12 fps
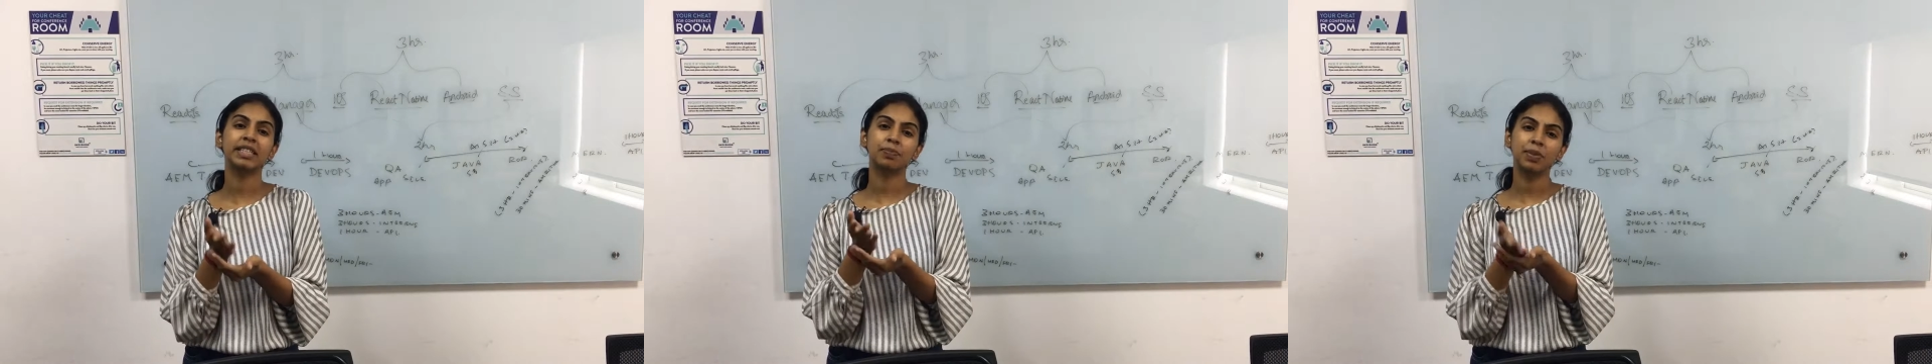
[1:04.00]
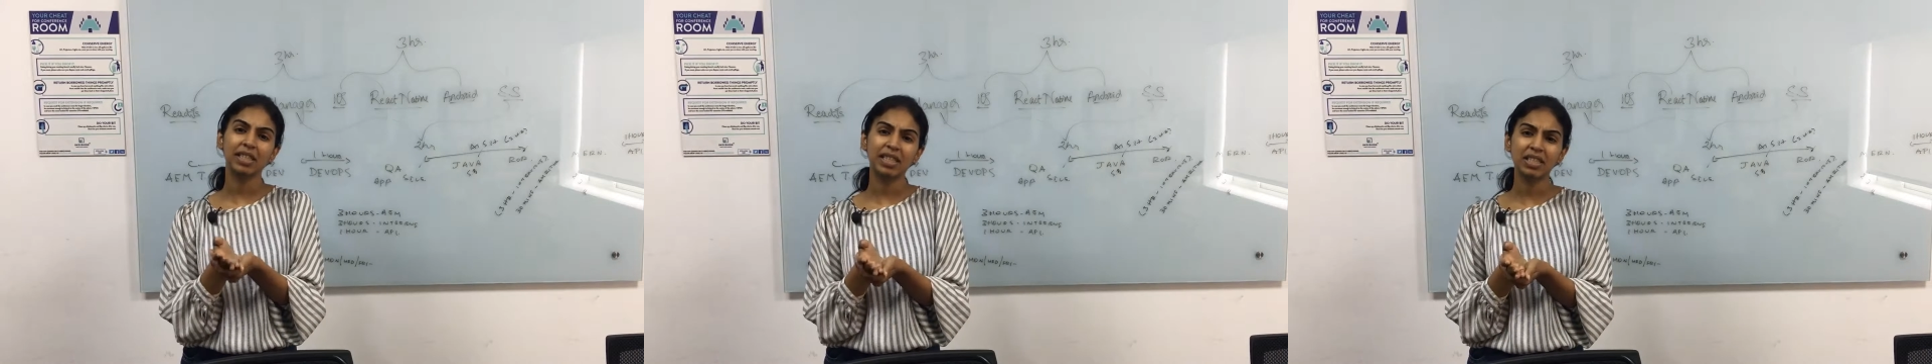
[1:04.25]
the
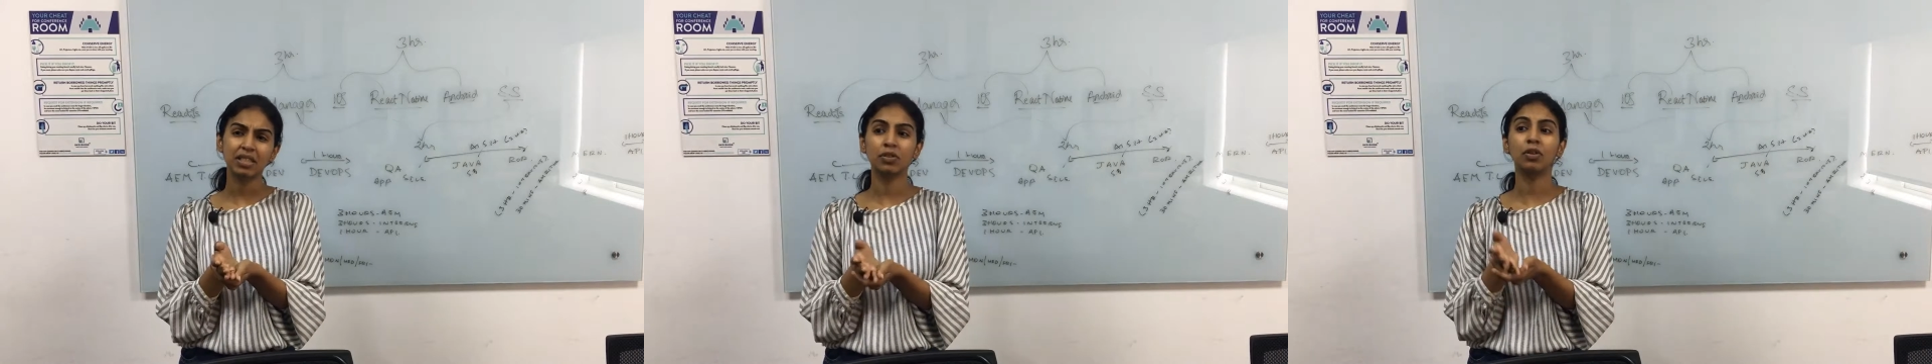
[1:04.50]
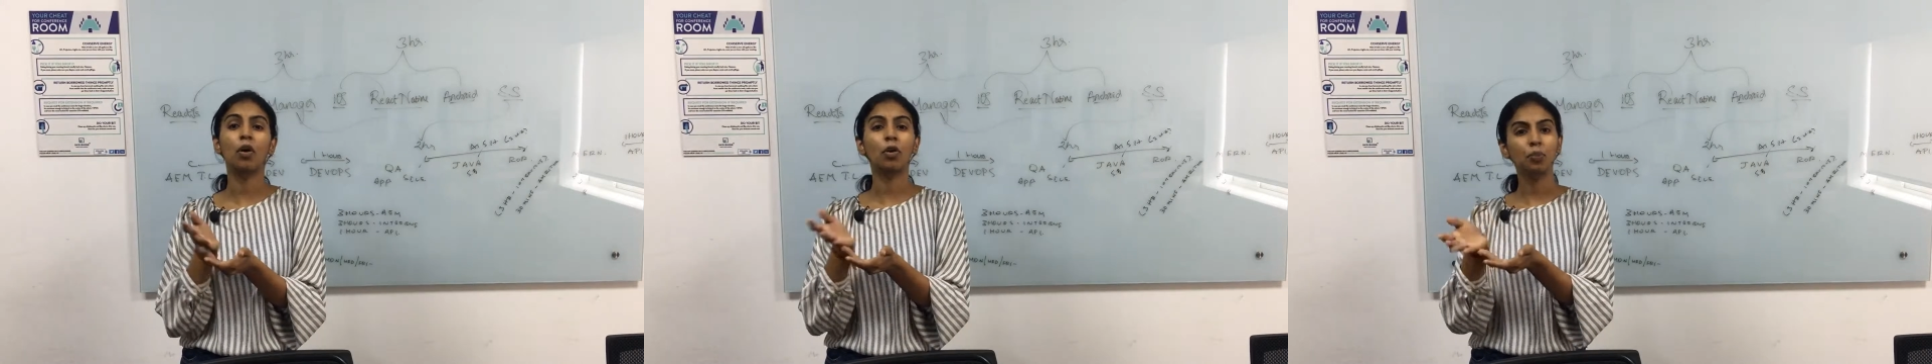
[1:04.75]
expertise
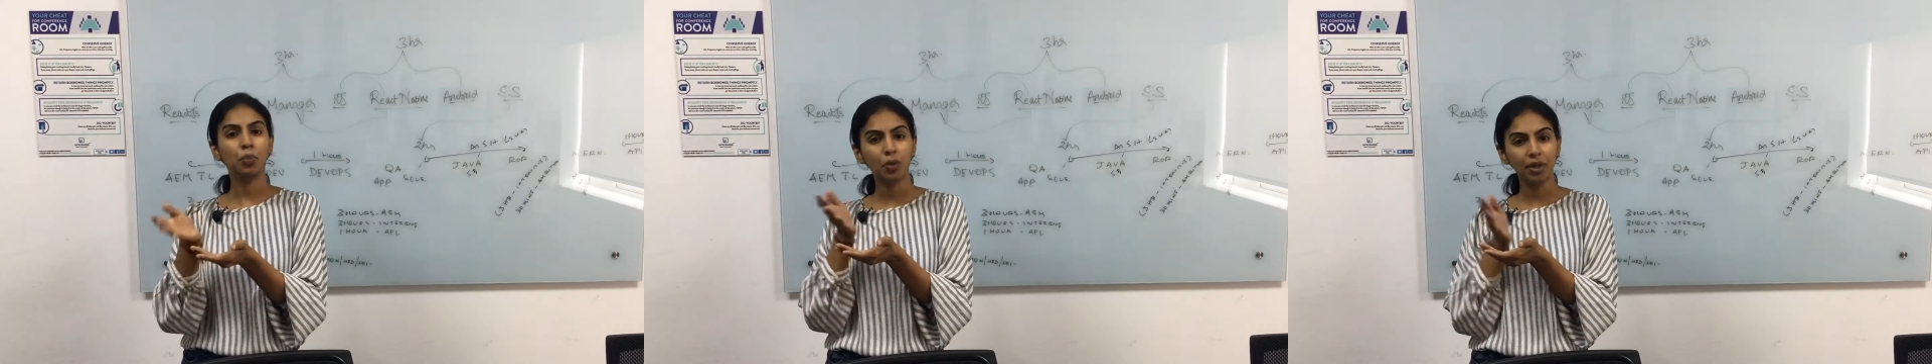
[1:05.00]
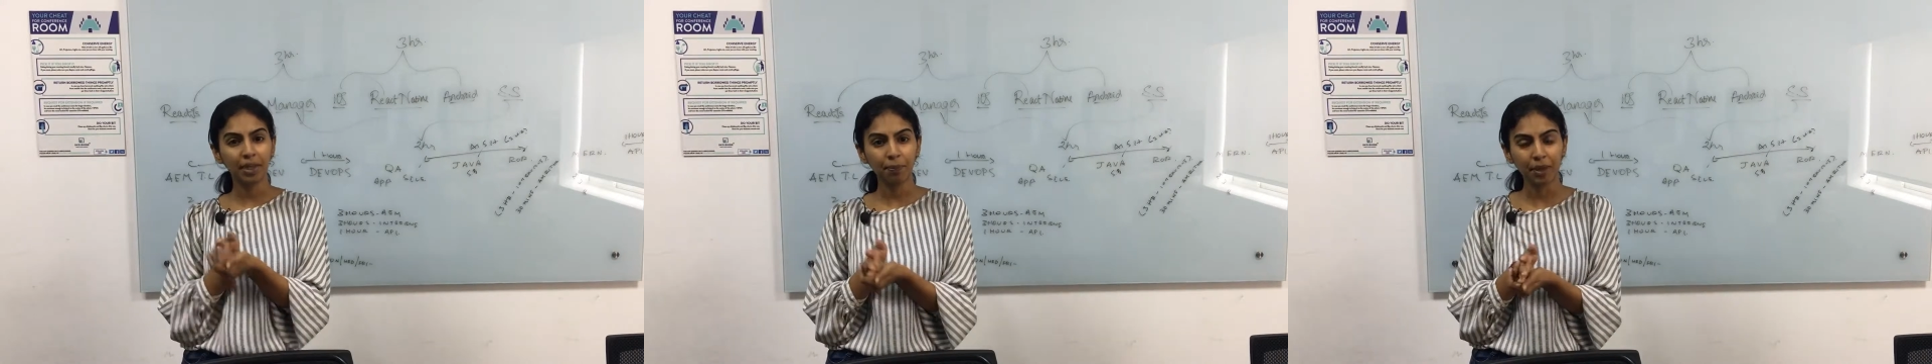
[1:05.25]
on
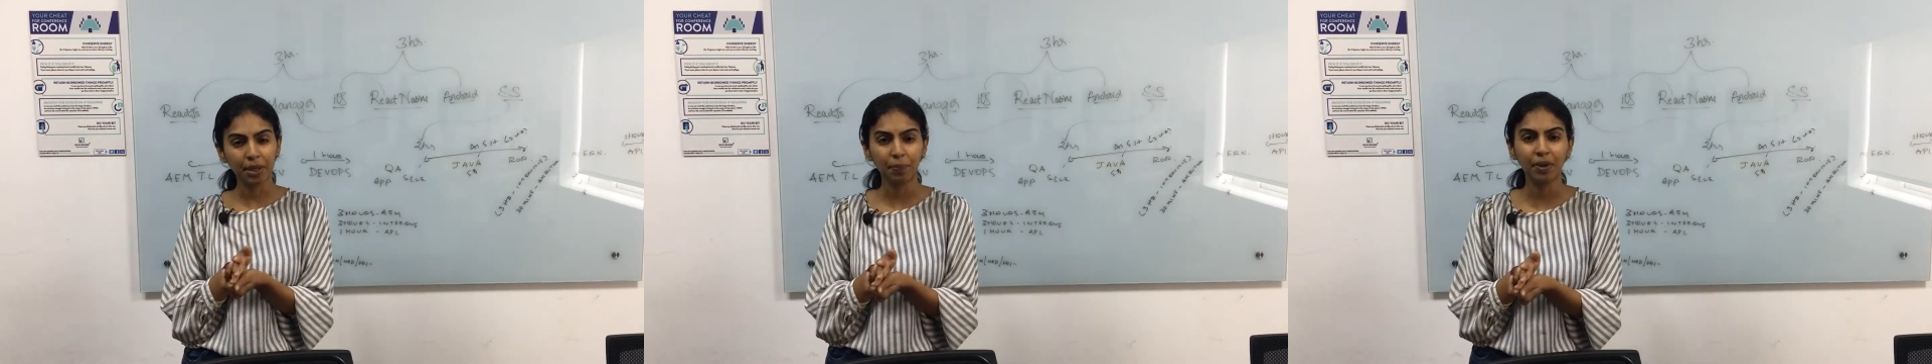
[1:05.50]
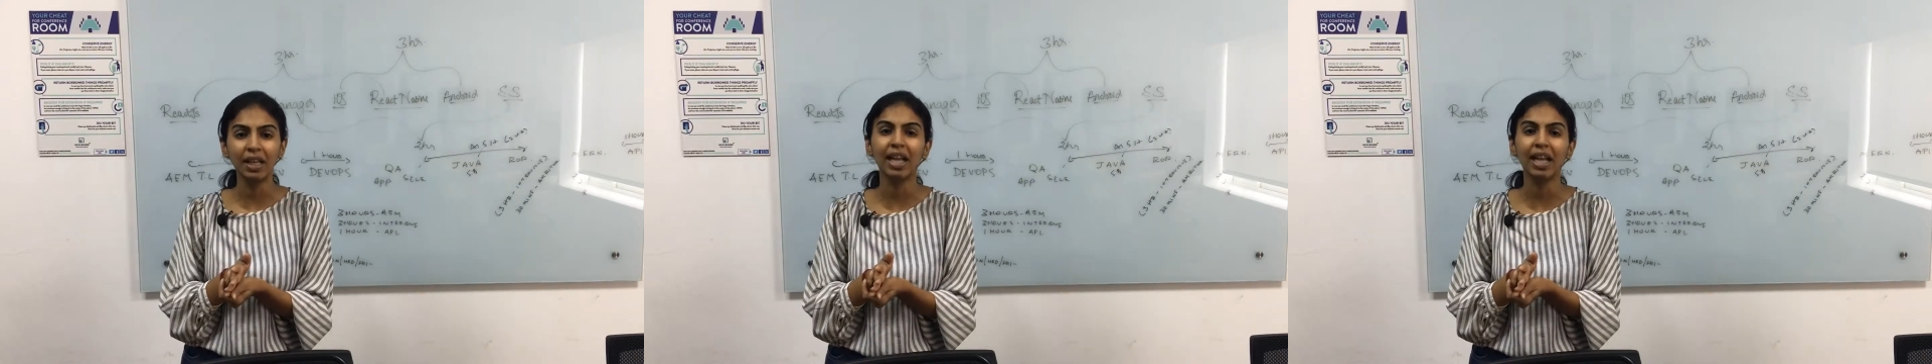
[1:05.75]
onboarding people,